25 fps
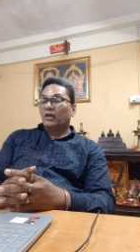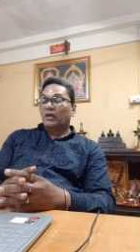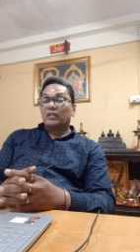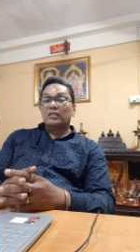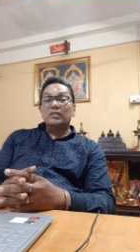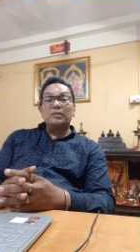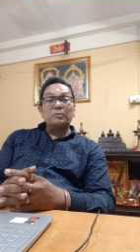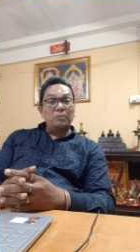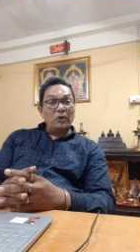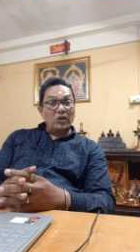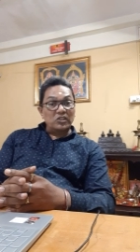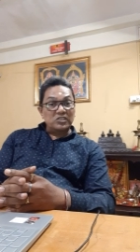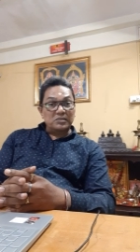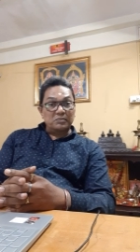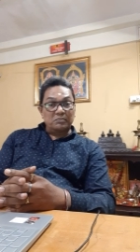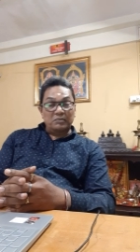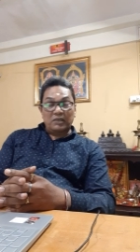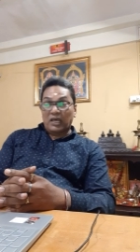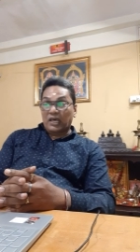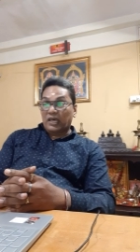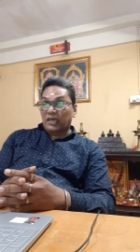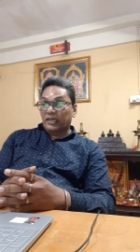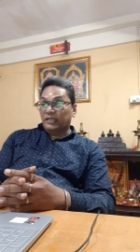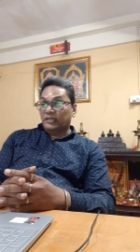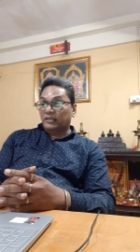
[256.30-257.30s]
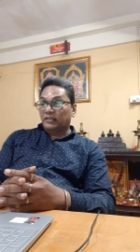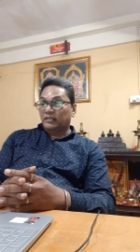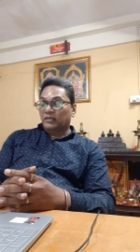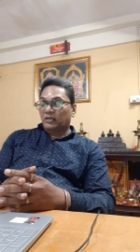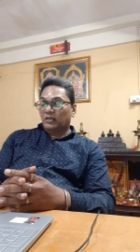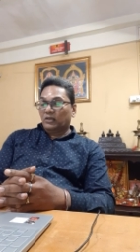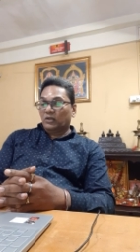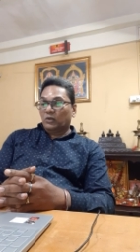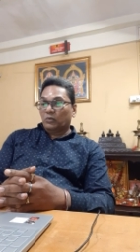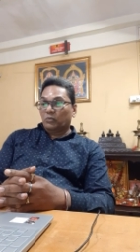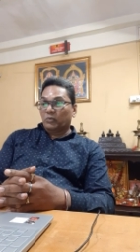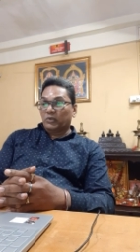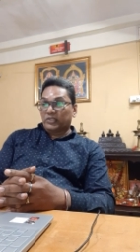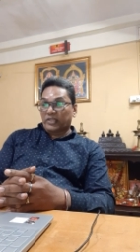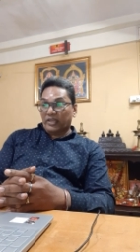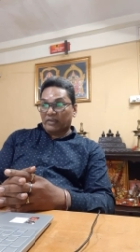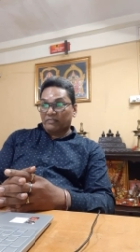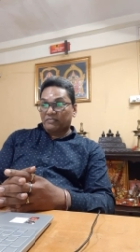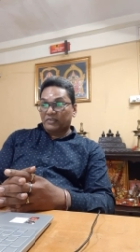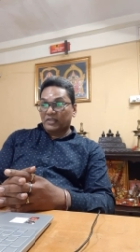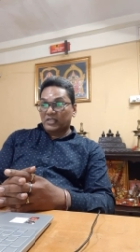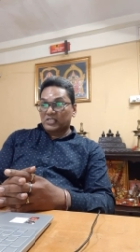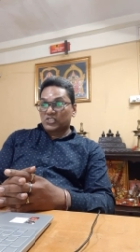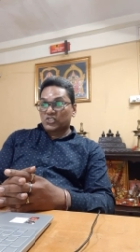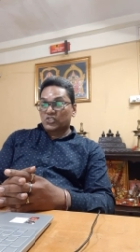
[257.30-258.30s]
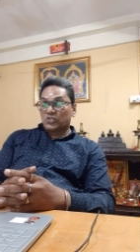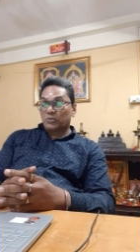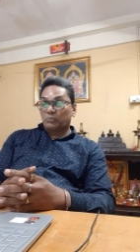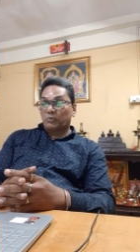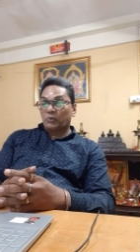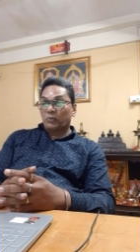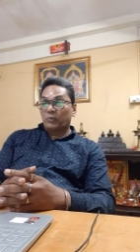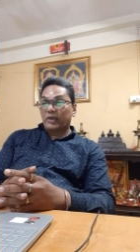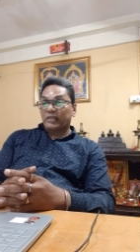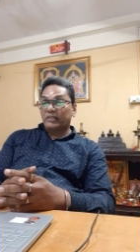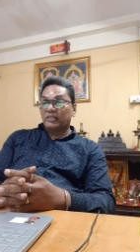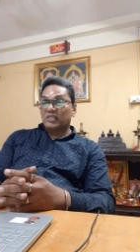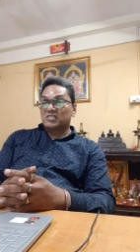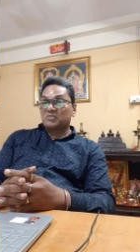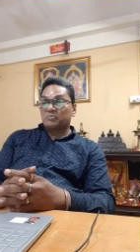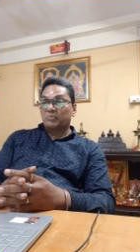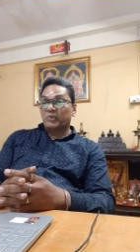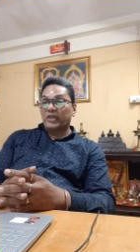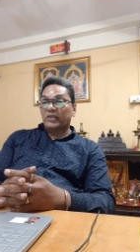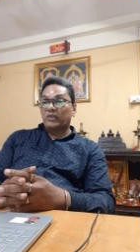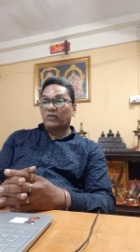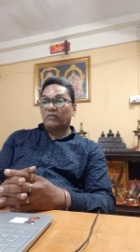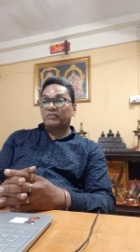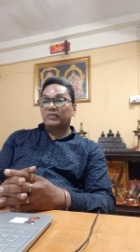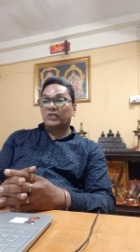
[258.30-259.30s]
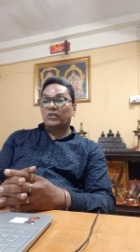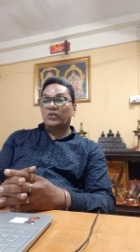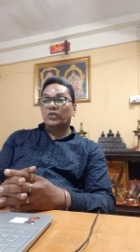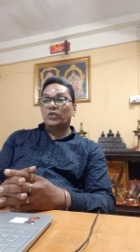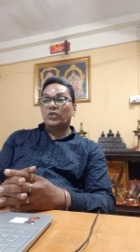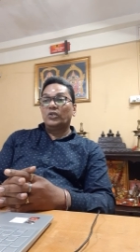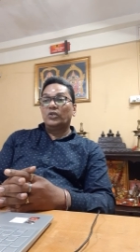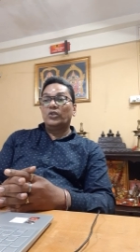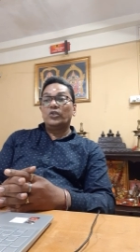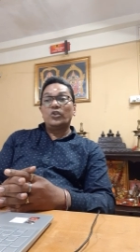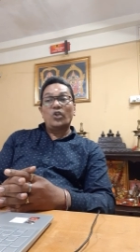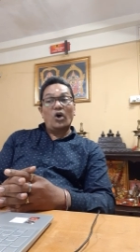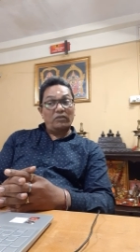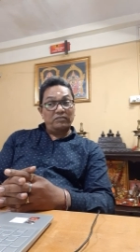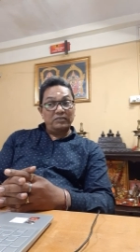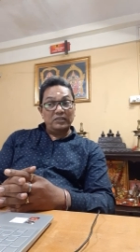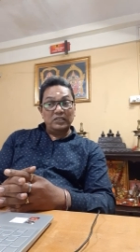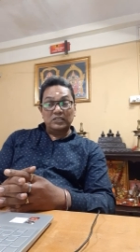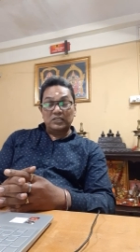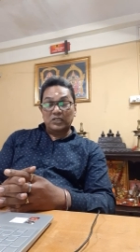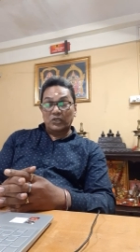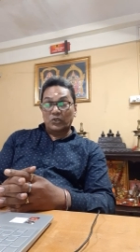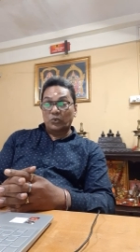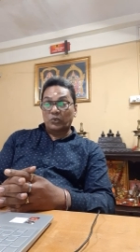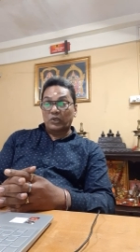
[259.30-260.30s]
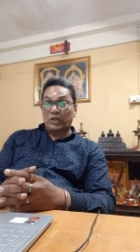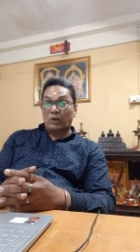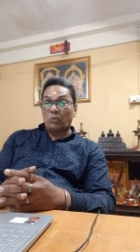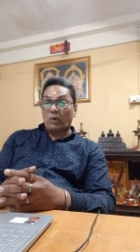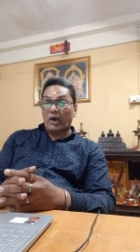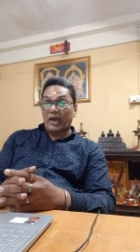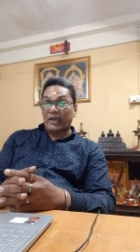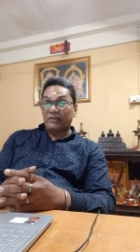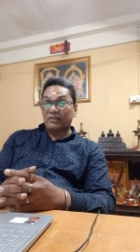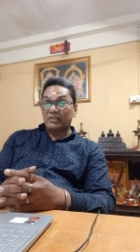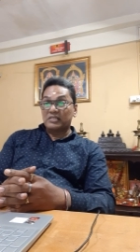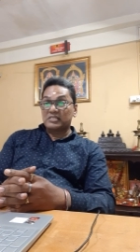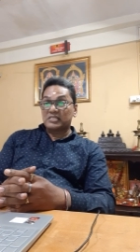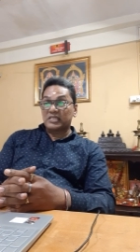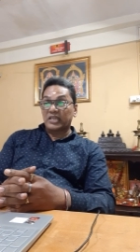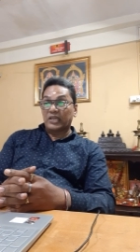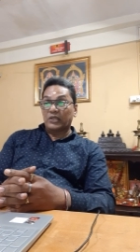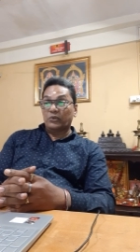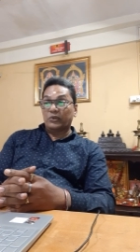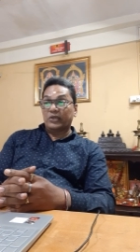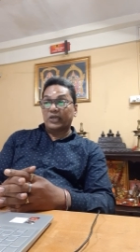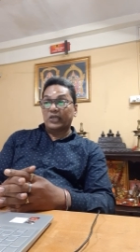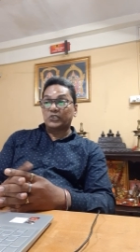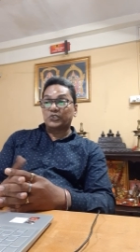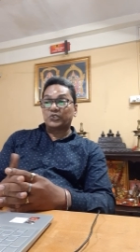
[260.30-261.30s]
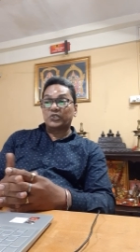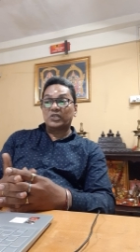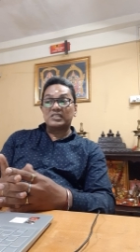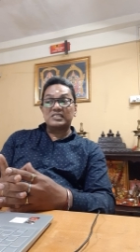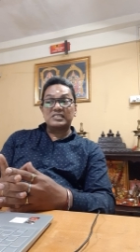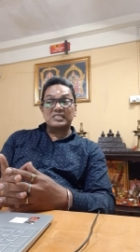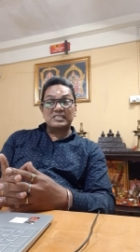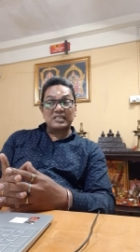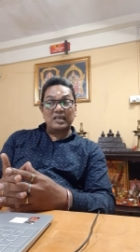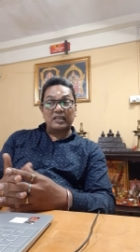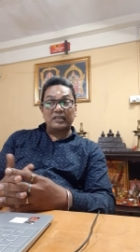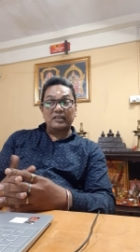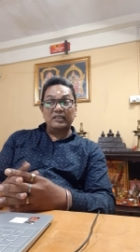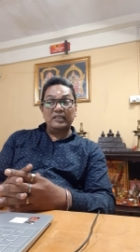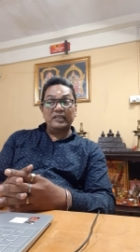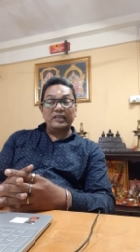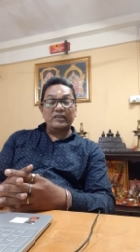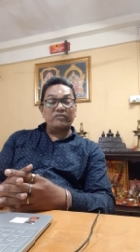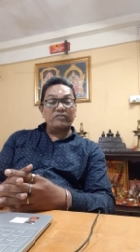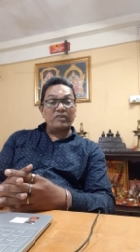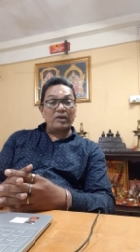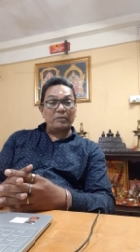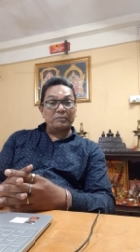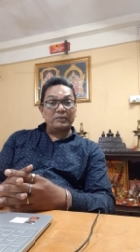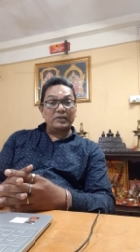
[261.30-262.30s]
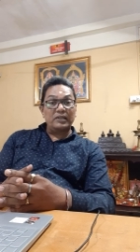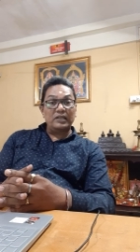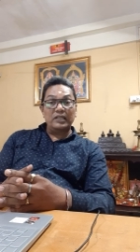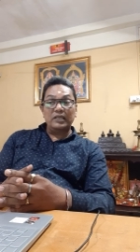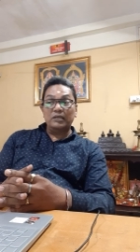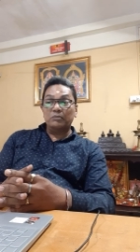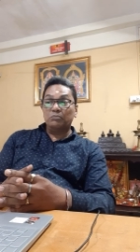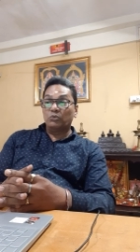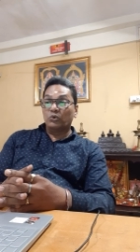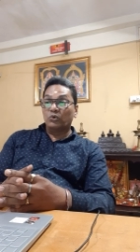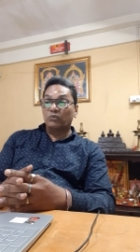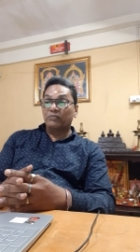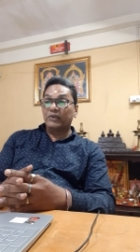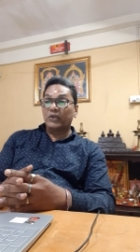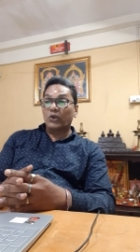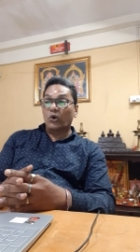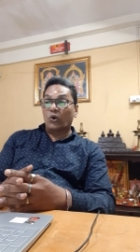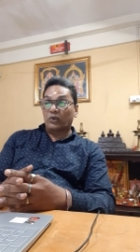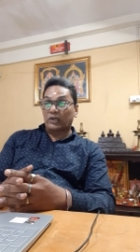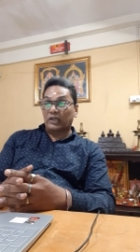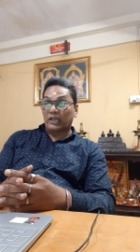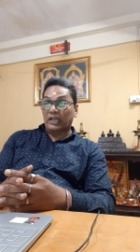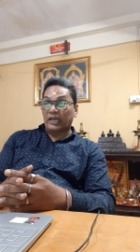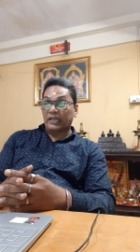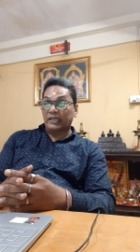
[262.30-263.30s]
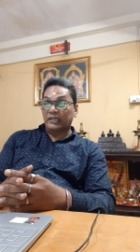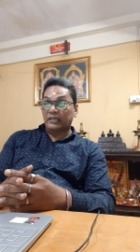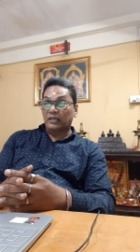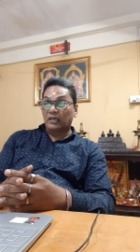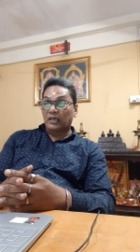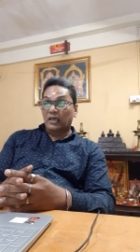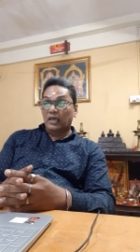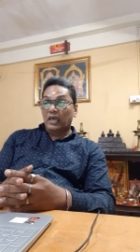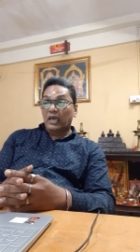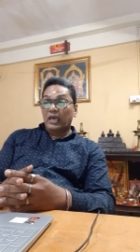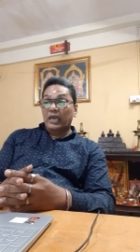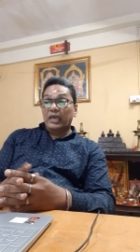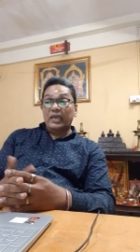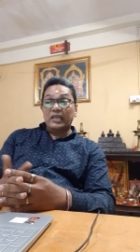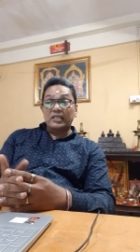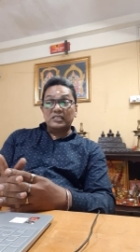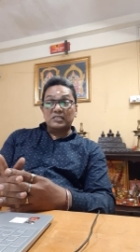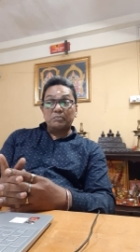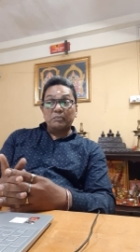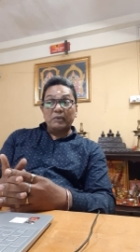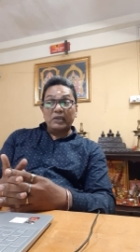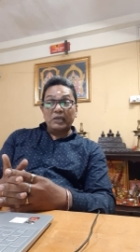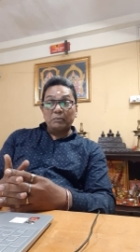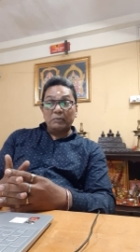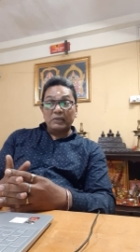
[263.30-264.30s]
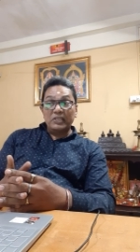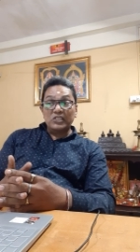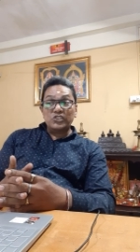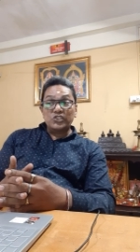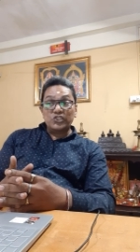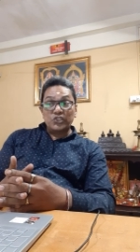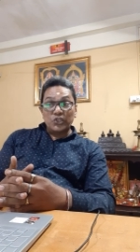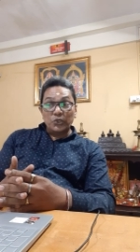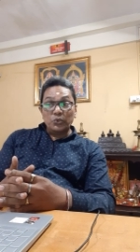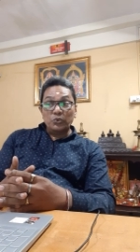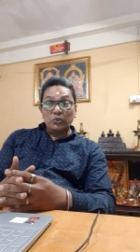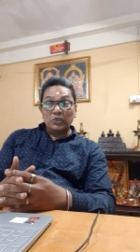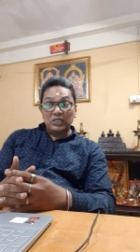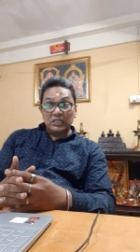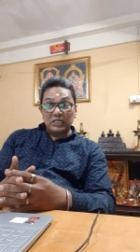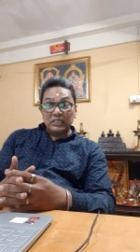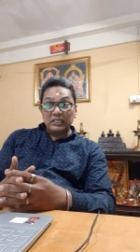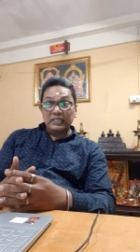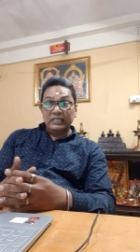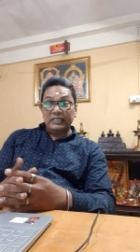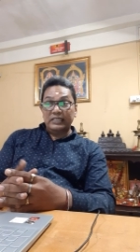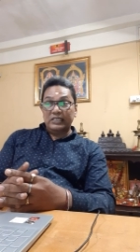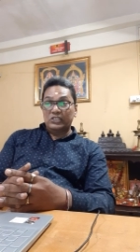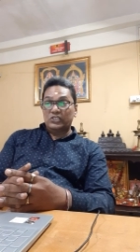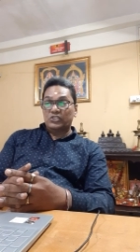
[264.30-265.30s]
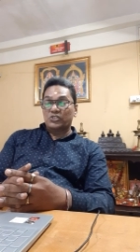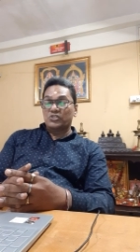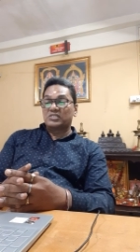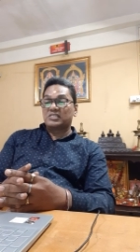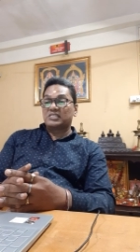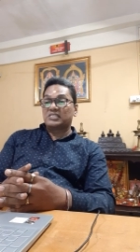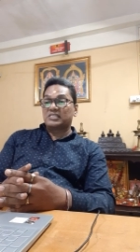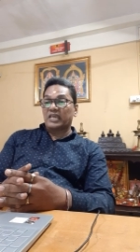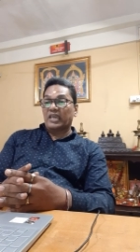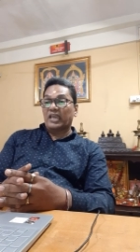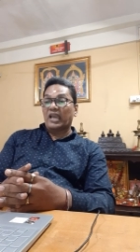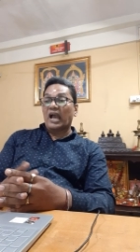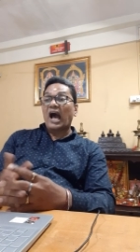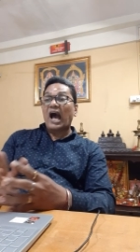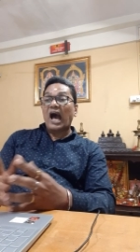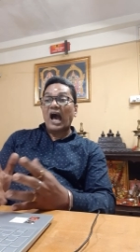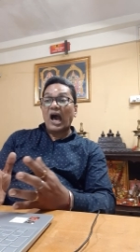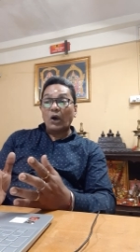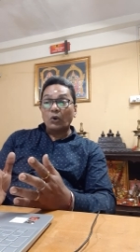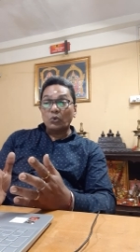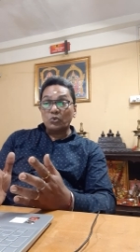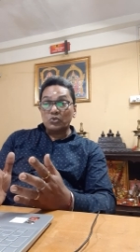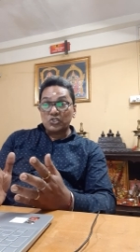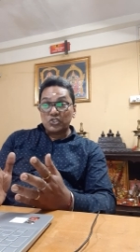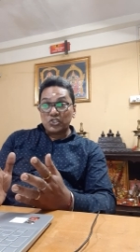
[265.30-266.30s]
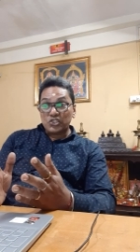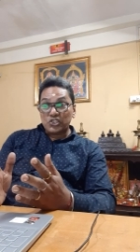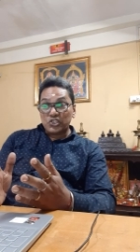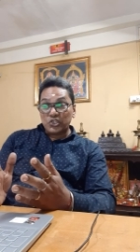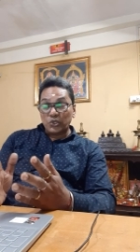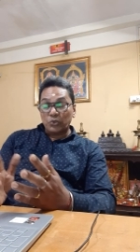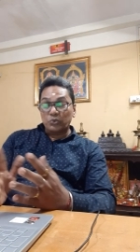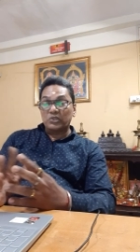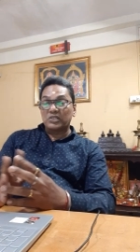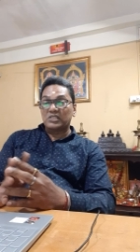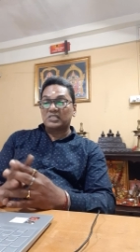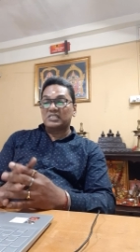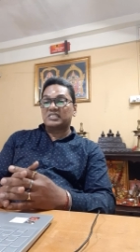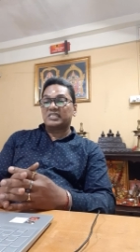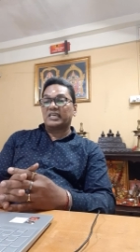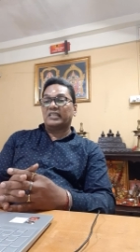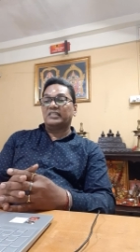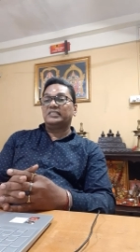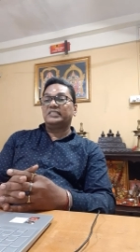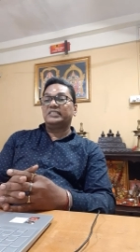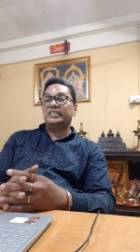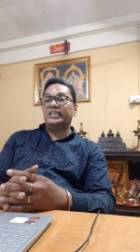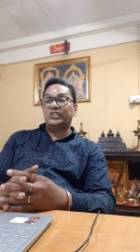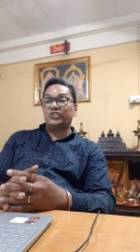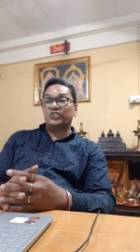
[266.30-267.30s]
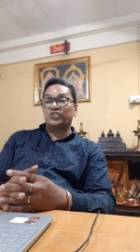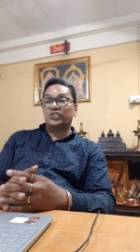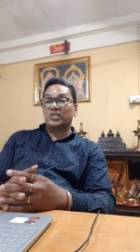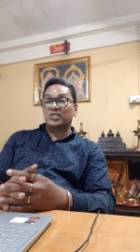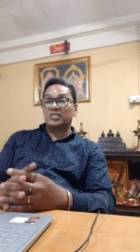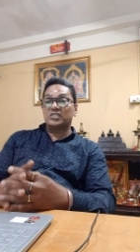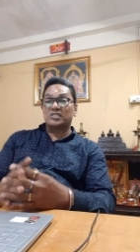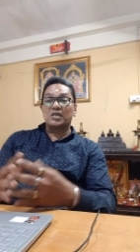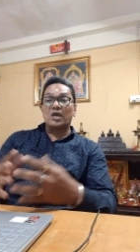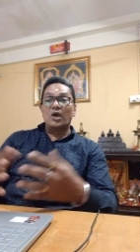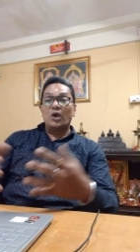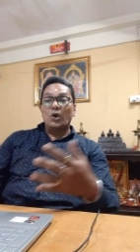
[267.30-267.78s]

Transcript: The bottom line, with efforts to prevent the spread of the novel coronavirus, education is suddenly and rapidly moving online. It may be too early to say how students and teachers